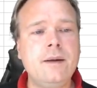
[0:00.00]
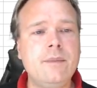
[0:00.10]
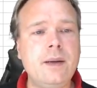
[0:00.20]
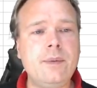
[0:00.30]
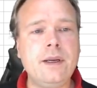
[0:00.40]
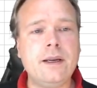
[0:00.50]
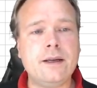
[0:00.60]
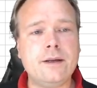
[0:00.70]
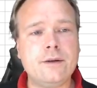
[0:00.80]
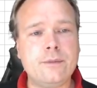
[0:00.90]

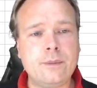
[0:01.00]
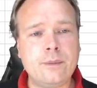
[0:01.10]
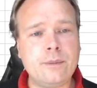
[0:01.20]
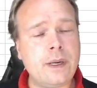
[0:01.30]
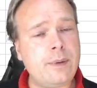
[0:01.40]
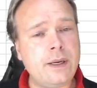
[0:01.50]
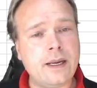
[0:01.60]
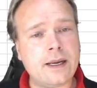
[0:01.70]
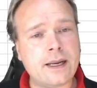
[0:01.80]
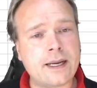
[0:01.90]
Maybe a